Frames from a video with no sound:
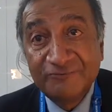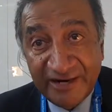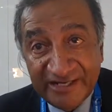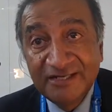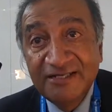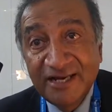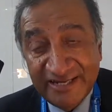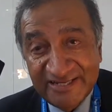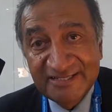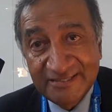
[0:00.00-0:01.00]

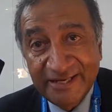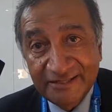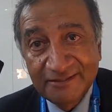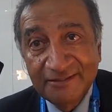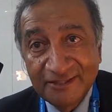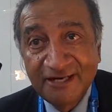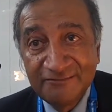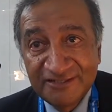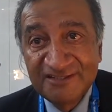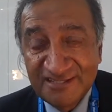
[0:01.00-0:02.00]
recognize that
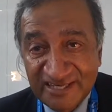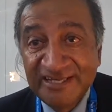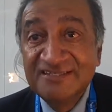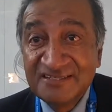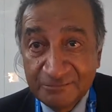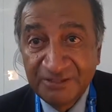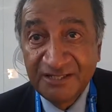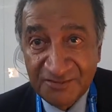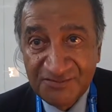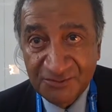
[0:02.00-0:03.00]
governance is the
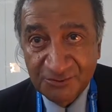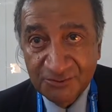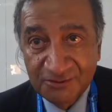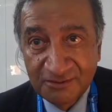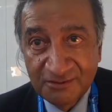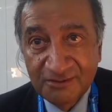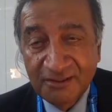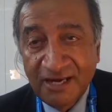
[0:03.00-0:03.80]
big issue. Mm-hmm.